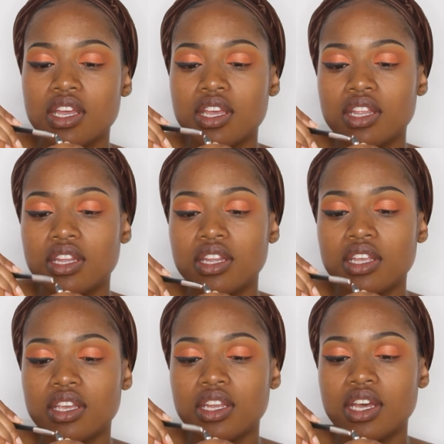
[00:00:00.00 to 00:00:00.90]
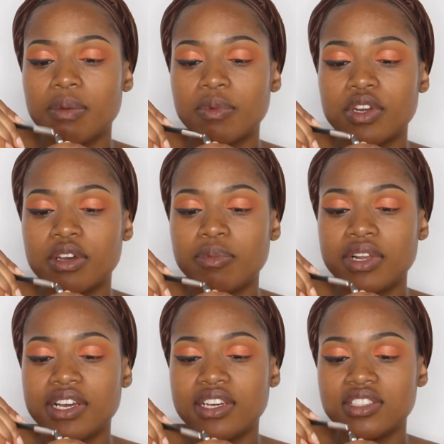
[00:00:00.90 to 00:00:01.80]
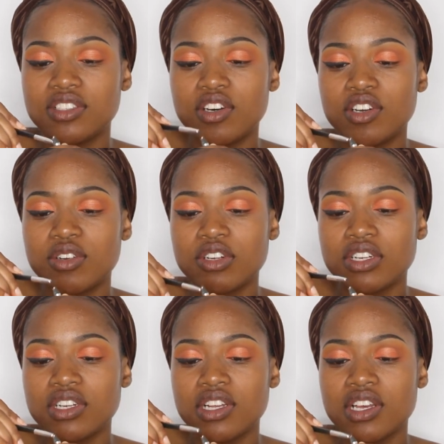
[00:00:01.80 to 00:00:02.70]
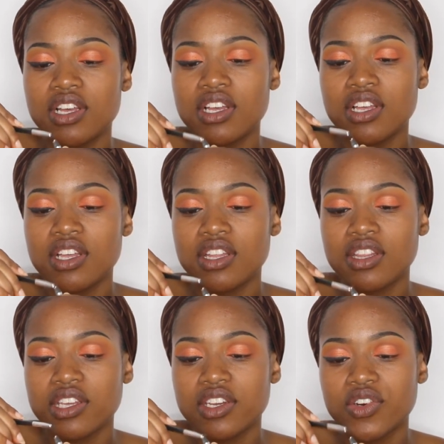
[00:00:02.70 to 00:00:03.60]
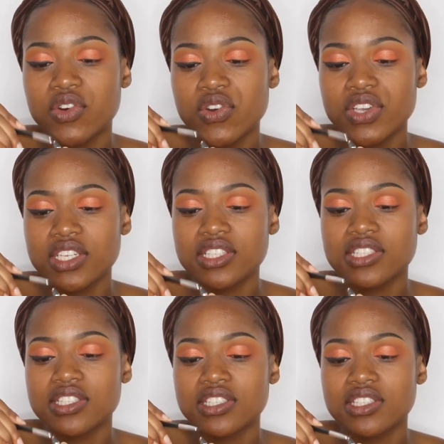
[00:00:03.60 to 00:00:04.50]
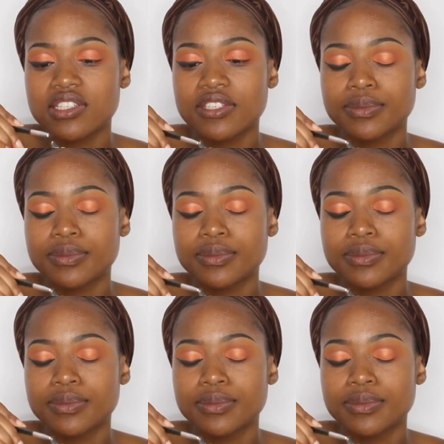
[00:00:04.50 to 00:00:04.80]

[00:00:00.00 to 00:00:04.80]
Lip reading: and then I'm gonna apply it on the crease,